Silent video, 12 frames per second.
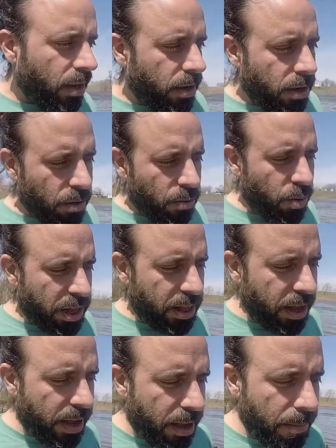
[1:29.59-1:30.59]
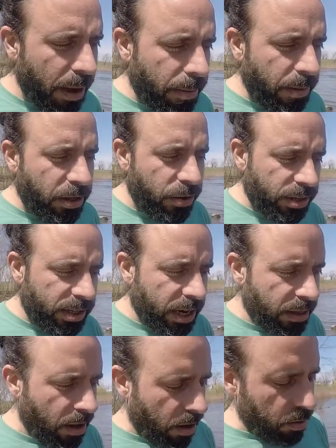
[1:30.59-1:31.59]
What my mother
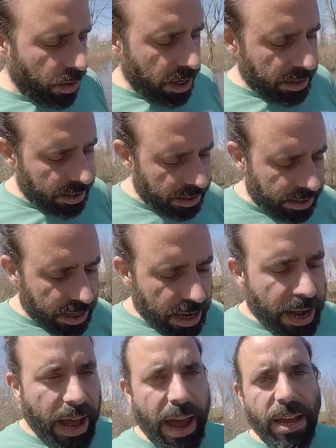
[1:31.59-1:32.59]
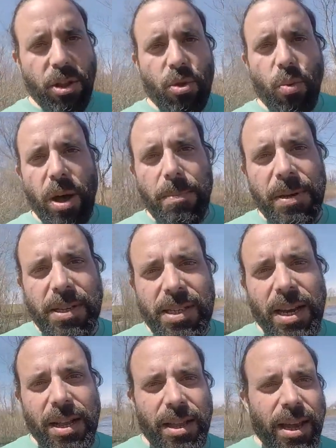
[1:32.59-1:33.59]
said always is, aide-toi puis le
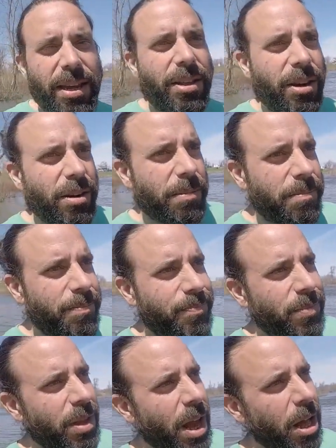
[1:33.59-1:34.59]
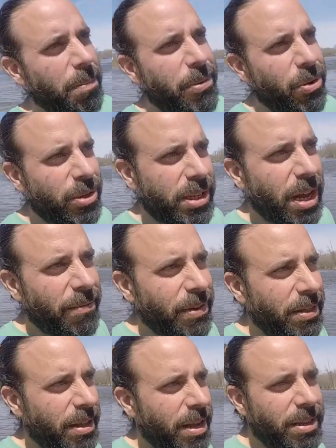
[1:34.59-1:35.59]
ciel t'aidera. Help yourself
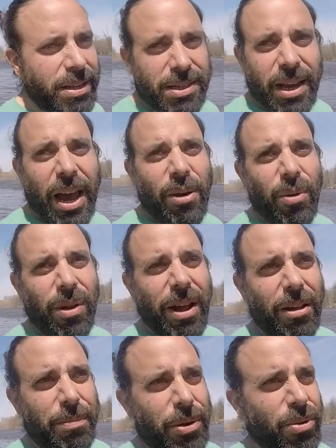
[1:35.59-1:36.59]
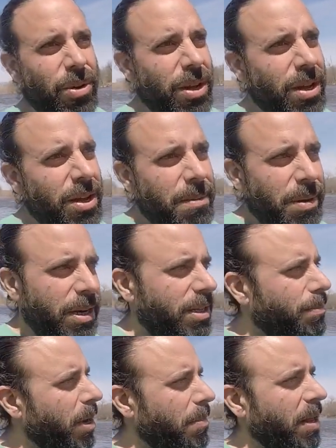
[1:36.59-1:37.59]
and the sky will help you. But
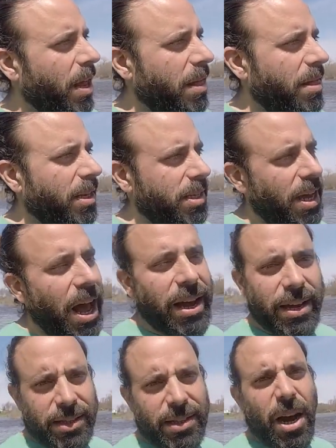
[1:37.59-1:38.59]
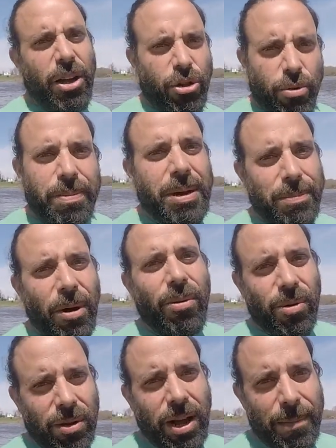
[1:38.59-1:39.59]
it's maybe not the sky, it's other people
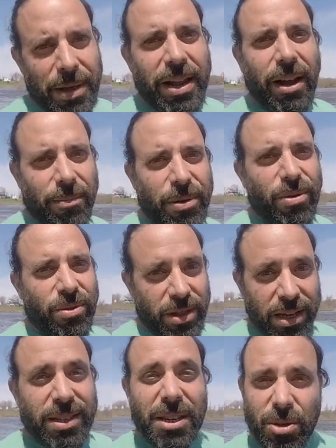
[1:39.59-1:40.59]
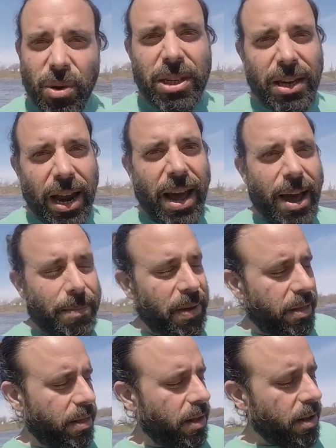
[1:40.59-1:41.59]
will come and help you. This is what's going to
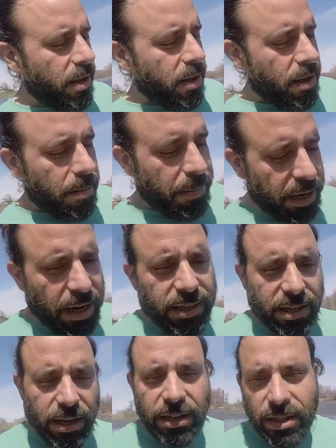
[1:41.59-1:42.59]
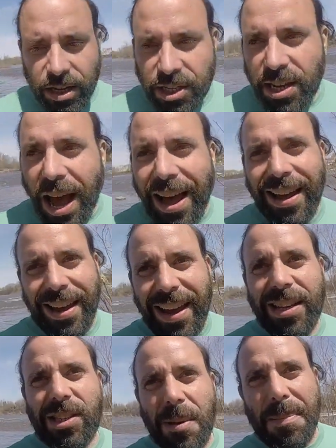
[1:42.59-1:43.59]
happen. Because the sky
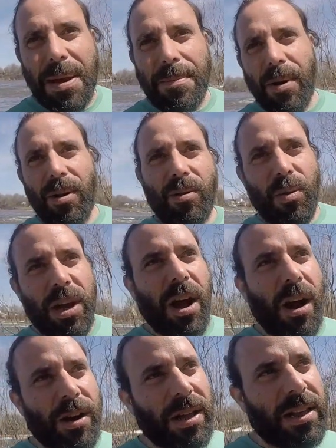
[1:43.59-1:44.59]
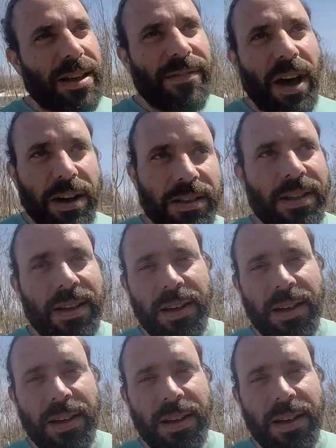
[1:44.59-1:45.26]
is the people. We are the divine.